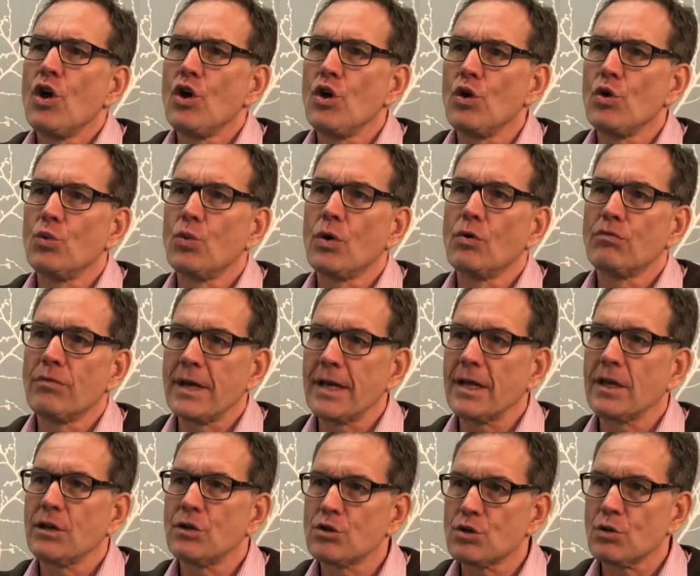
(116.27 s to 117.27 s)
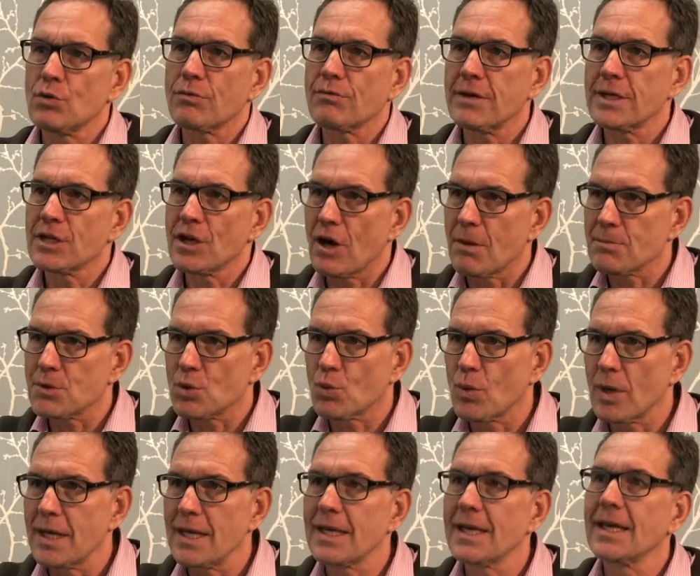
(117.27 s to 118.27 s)
who will ring you 2 or 3 times a
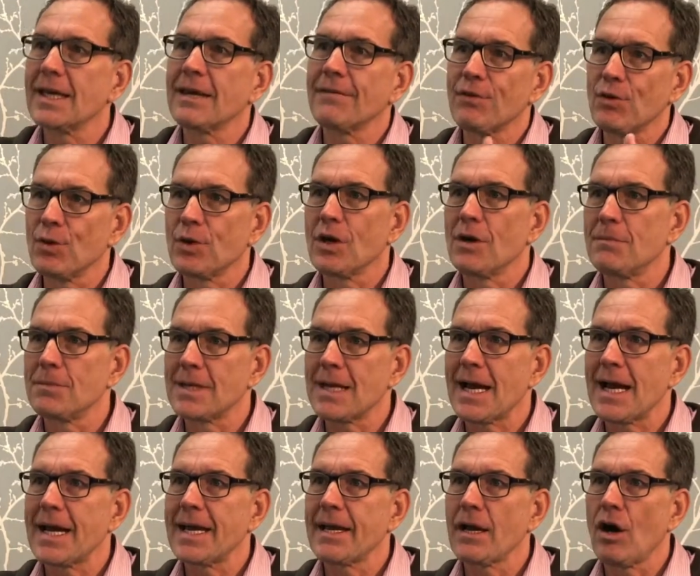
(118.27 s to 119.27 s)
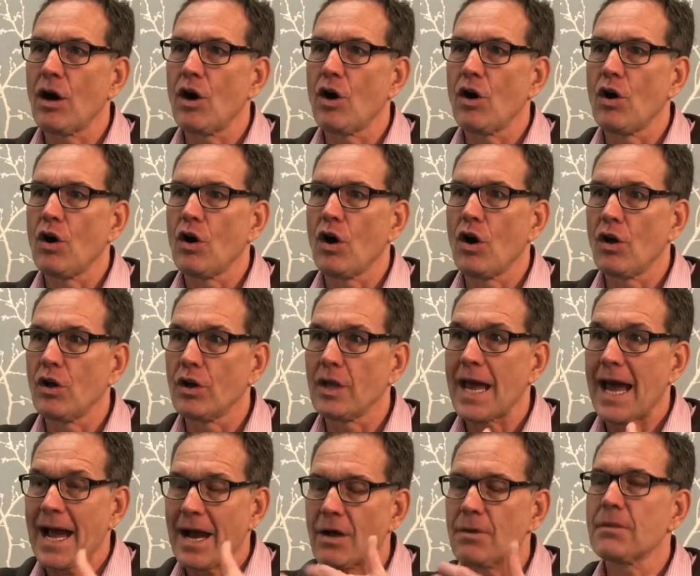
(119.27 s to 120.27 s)
week and give you an update on
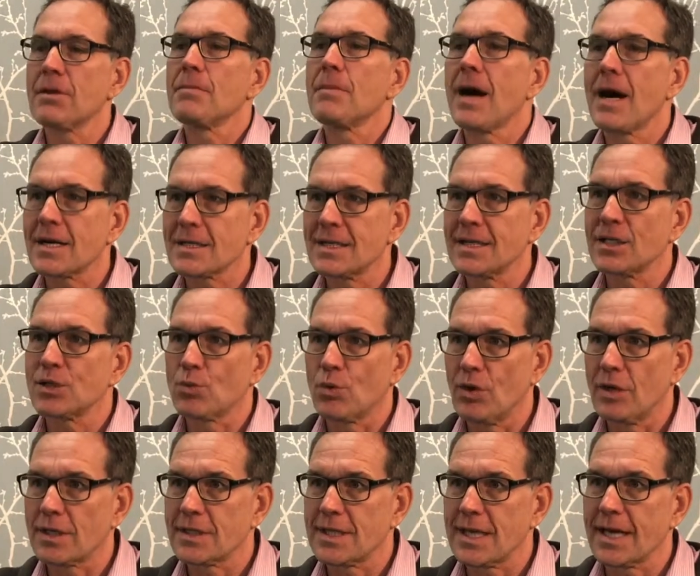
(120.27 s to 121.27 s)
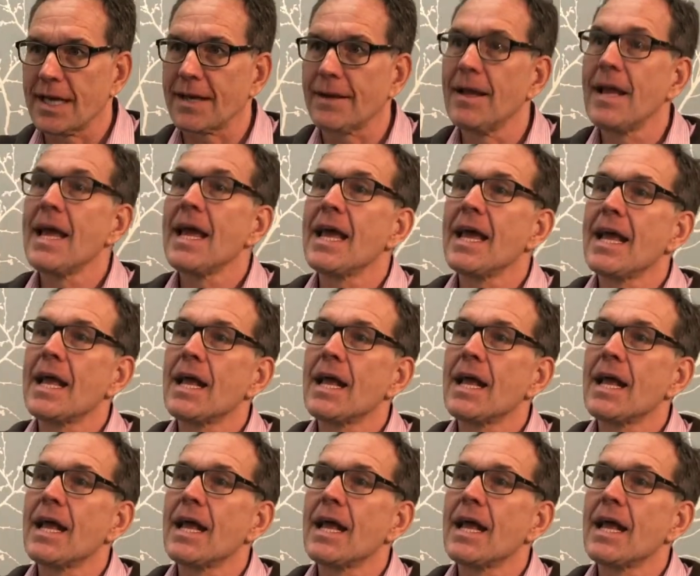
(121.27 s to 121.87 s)
how the marketing's working. Because you